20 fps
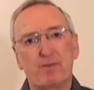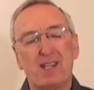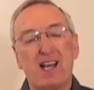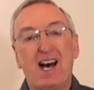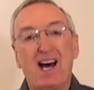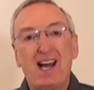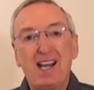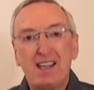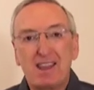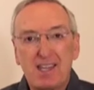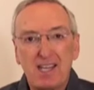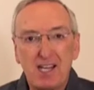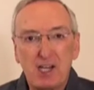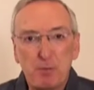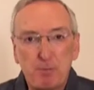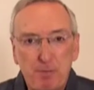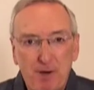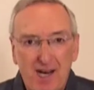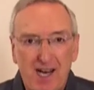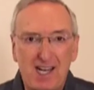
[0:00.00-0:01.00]
I
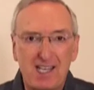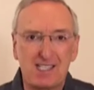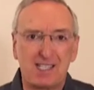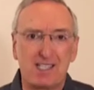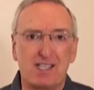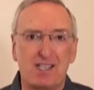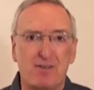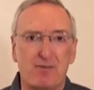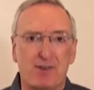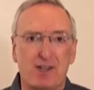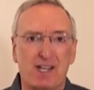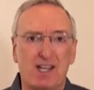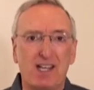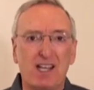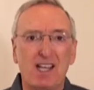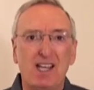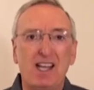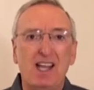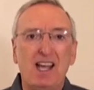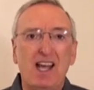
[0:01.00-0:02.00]
think positively
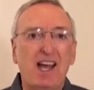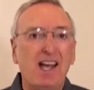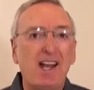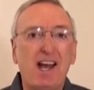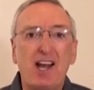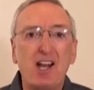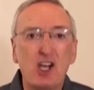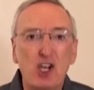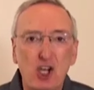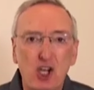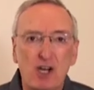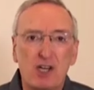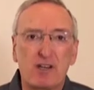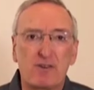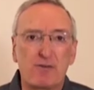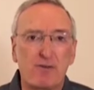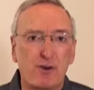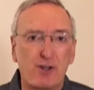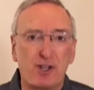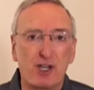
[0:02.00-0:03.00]
and I look
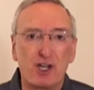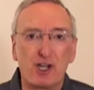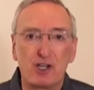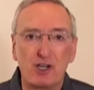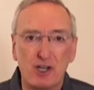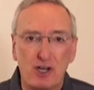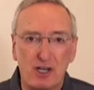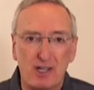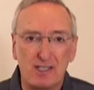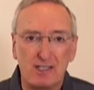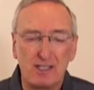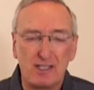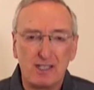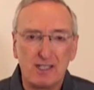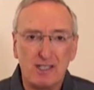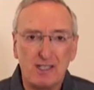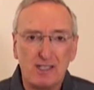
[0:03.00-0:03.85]
for the good.